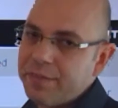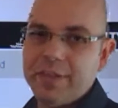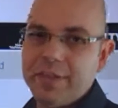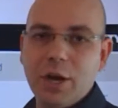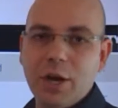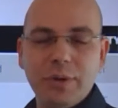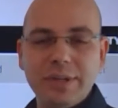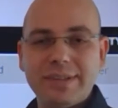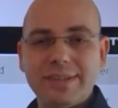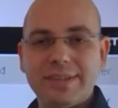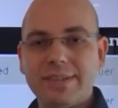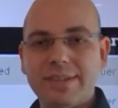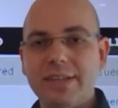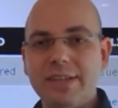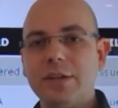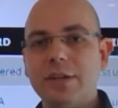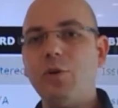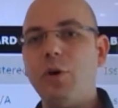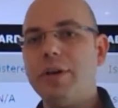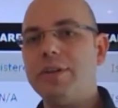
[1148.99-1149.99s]
there is
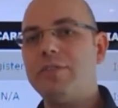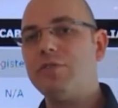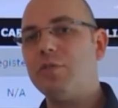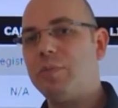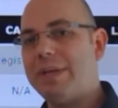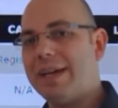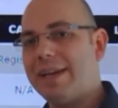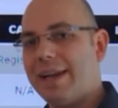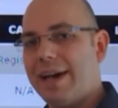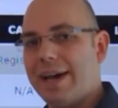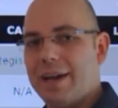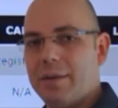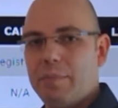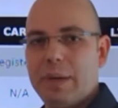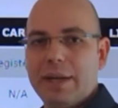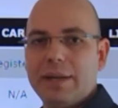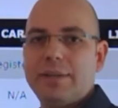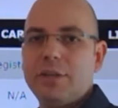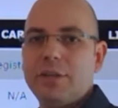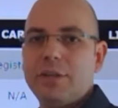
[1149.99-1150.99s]
still going to be a
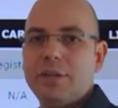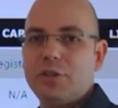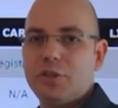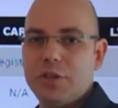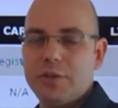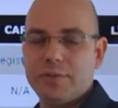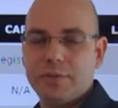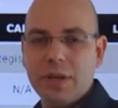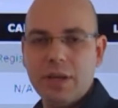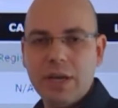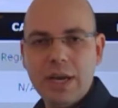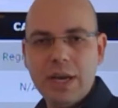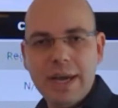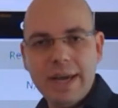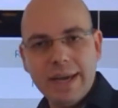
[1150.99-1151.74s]
liability shift.